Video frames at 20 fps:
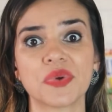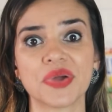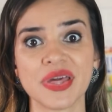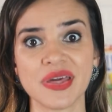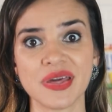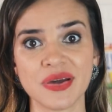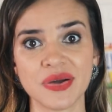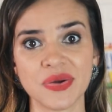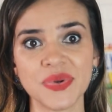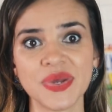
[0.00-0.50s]

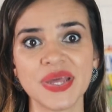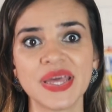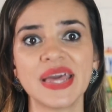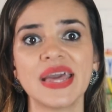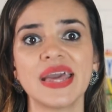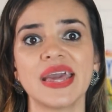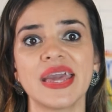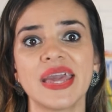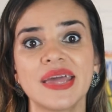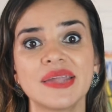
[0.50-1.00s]
will
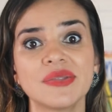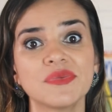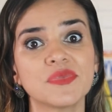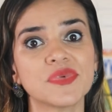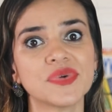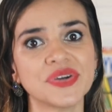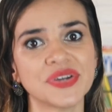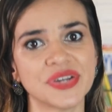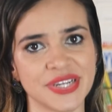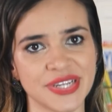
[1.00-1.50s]

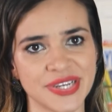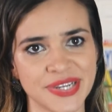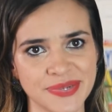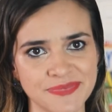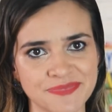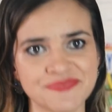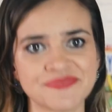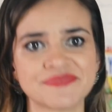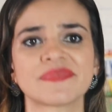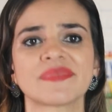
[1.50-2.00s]
and would.
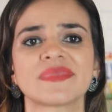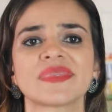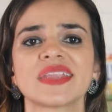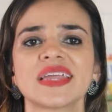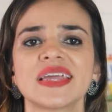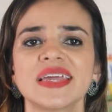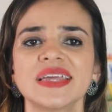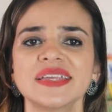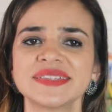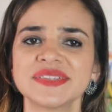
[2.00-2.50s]

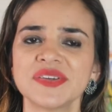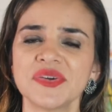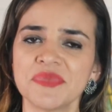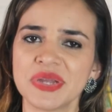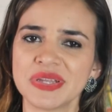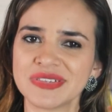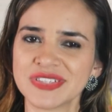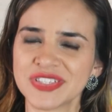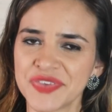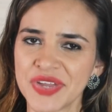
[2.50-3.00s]
E são
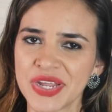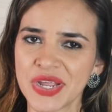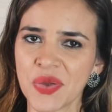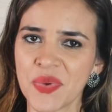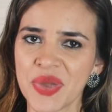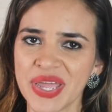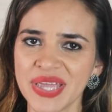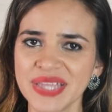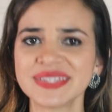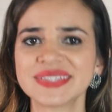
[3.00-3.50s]
menos
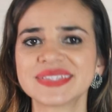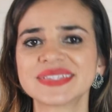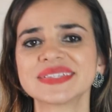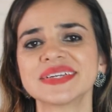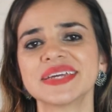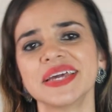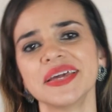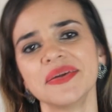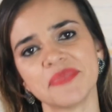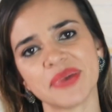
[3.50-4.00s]

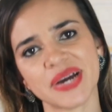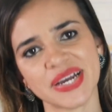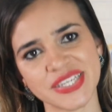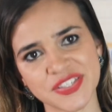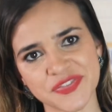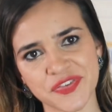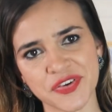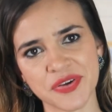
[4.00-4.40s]
frequentes e mais